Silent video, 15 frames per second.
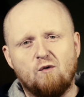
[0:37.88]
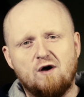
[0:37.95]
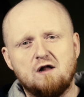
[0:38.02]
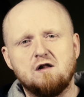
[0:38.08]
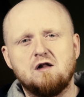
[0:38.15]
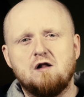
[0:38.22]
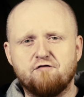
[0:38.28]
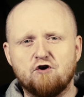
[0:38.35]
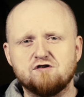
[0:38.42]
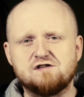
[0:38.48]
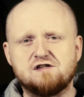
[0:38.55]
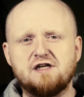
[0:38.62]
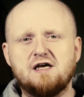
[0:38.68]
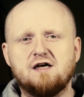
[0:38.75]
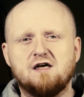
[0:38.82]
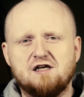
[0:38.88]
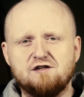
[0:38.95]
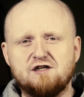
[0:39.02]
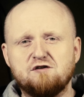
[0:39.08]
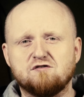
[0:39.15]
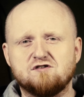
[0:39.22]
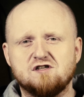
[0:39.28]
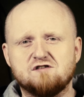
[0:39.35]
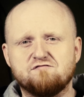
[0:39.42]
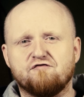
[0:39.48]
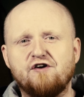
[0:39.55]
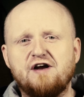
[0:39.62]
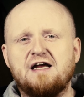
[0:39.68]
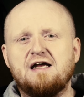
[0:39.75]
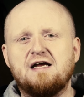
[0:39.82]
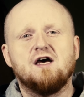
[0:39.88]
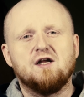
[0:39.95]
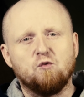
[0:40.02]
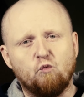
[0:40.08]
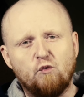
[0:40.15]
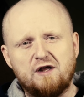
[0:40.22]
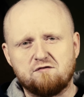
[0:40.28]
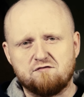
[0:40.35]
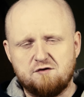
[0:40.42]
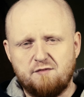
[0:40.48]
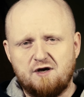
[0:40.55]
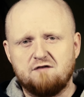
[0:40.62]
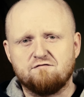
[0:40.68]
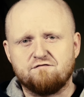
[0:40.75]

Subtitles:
Well, firstly, Linux is free and will remain